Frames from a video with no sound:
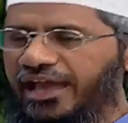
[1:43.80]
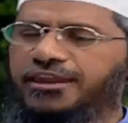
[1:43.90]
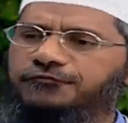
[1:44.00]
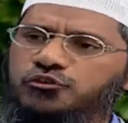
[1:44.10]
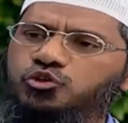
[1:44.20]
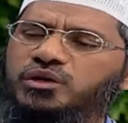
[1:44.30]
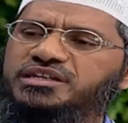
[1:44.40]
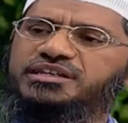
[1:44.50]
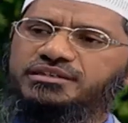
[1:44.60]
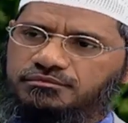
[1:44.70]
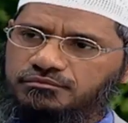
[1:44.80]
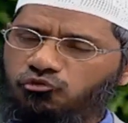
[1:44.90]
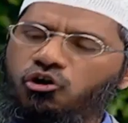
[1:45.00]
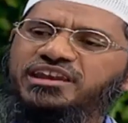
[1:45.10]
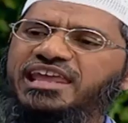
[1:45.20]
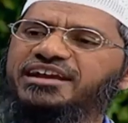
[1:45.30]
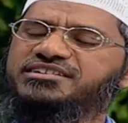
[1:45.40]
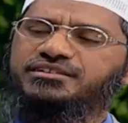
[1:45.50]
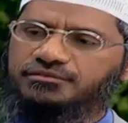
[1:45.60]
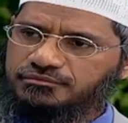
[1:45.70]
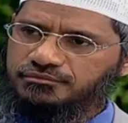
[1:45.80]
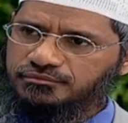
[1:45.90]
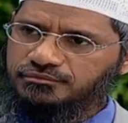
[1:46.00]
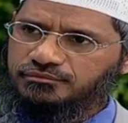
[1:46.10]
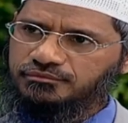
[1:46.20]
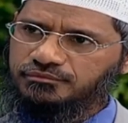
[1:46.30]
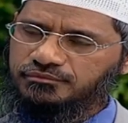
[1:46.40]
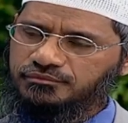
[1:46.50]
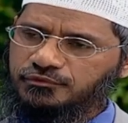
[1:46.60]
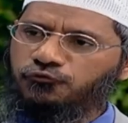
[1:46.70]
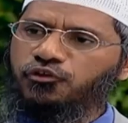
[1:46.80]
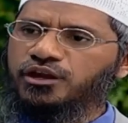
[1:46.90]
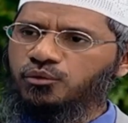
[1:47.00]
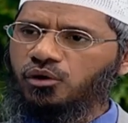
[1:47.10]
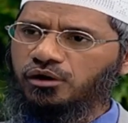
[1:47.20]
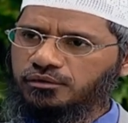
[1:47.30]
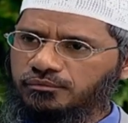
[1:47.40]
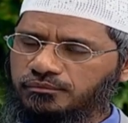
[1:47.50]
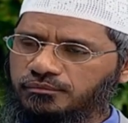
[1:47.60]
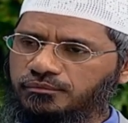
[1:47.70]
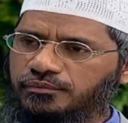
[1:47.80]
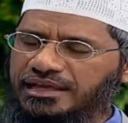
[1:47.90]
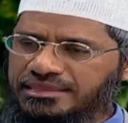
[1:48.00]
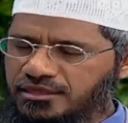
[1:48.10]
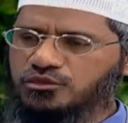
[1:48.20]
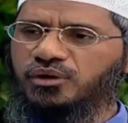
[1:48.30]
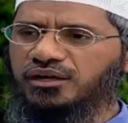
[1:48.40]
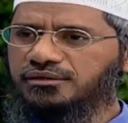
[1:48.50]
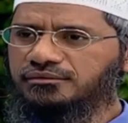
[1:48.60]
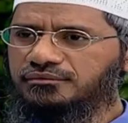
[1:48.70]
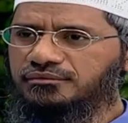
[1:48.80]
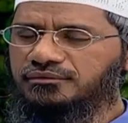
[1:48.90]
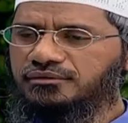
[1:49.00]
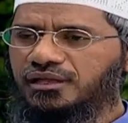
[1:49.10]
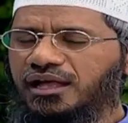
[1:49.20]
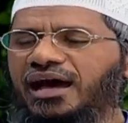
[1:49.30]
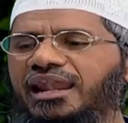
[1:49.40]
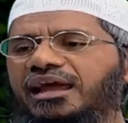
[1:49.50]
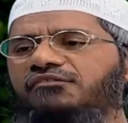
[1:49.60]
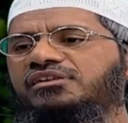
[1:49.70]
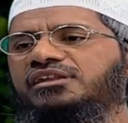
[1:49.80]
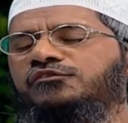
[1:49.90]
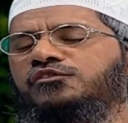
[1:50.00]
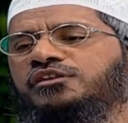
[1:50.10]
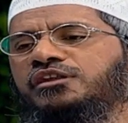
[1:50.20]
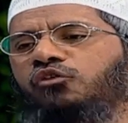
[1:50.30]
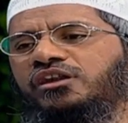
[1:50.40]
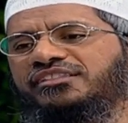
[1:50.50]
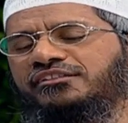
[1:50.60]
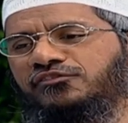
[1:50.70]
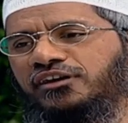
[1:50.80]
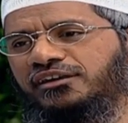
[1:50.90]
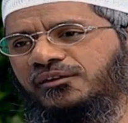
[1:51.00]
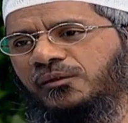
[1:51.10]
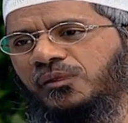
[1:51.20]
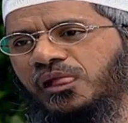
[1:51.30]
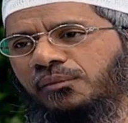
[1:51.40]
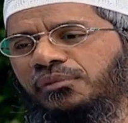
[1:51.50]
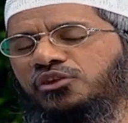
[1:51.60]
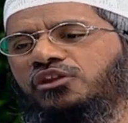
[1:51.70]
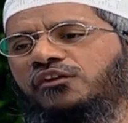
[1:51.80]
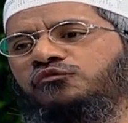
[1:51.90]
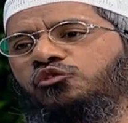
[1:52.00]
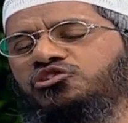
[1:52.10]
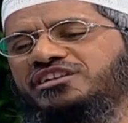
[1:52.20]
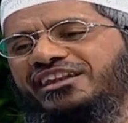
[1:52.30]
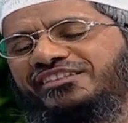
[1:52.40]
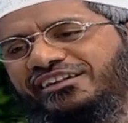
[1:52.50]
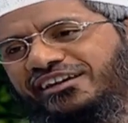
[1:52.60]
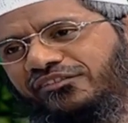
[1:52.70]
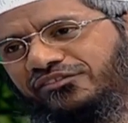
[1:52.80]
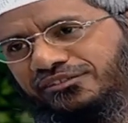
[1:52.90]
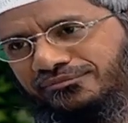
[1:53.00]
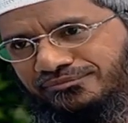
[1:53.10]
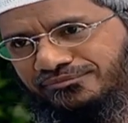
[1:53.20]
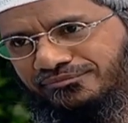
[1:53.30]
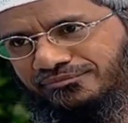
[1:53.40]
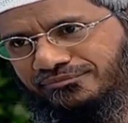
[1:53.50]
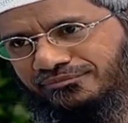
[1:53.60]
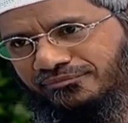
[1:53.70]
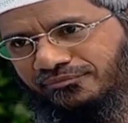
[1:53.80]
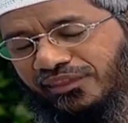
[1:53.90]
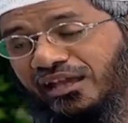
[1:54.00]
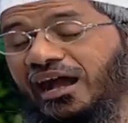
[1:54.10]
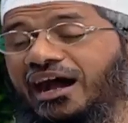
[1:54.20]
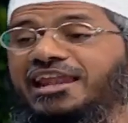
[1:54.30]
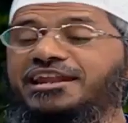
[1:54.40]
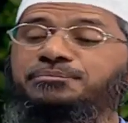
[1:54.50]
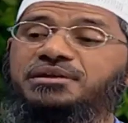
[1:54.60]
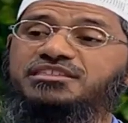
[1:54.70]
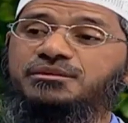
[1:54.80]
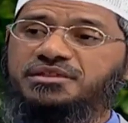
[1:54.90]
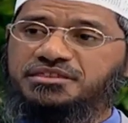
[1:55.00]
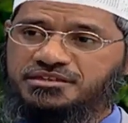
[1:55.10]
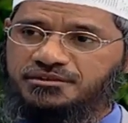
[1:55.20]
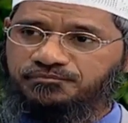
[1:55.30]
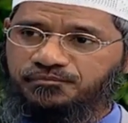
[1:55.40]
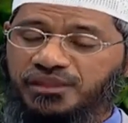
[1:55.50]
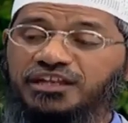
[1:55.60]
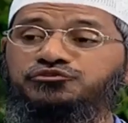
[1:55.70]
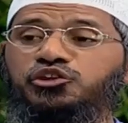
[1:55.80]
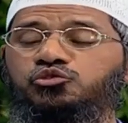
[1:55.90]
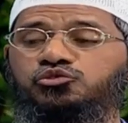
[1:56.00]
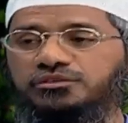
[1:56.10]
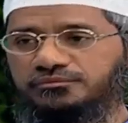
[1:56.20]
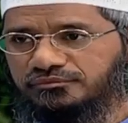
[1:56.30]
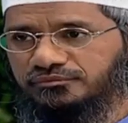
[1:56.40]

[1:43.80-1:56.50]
And if you do a deed or any action for a reward in this world, Allah will give you the reward in this world, but you'll have no share in the hereafter. Allah repeated that message in Surah Hud,